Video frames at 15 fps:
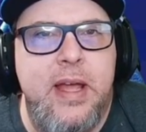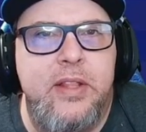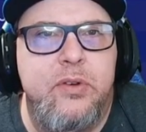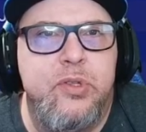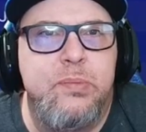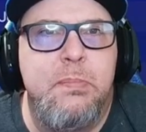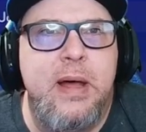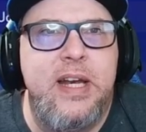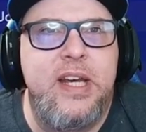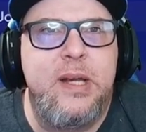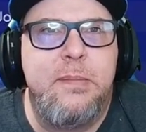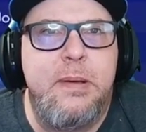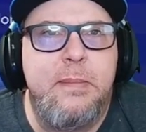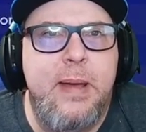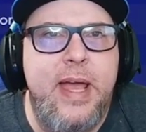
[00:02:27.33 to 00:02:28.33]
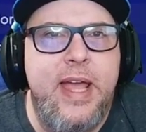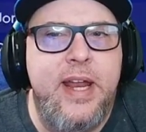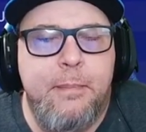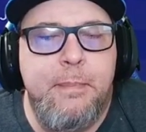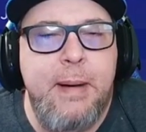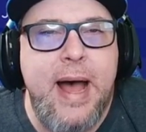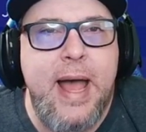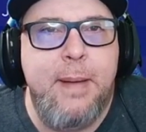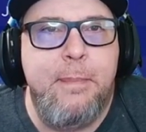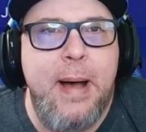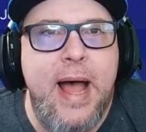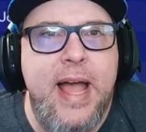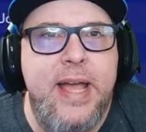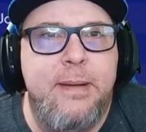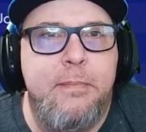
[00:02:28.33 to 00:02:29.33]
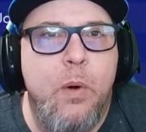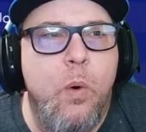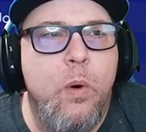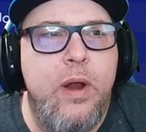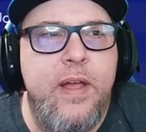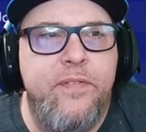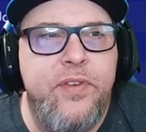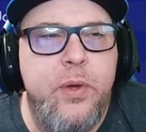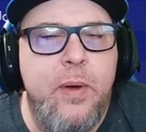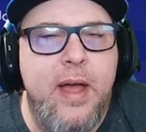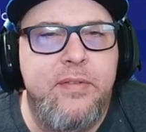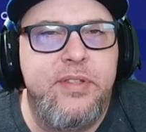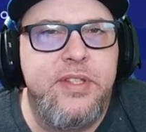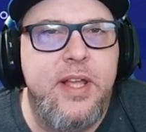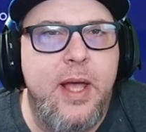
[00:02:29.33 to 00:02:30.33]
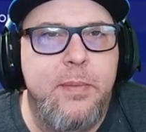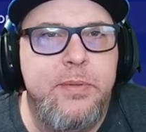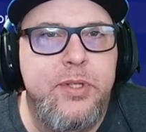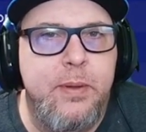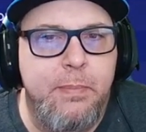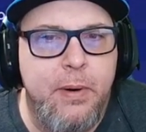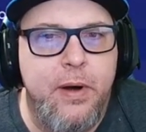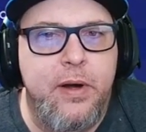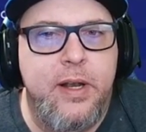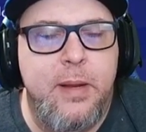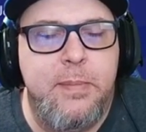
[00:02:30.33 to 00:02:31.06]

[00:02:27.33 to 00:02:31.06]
And there's money to be made by buying more if you have stubs to burn.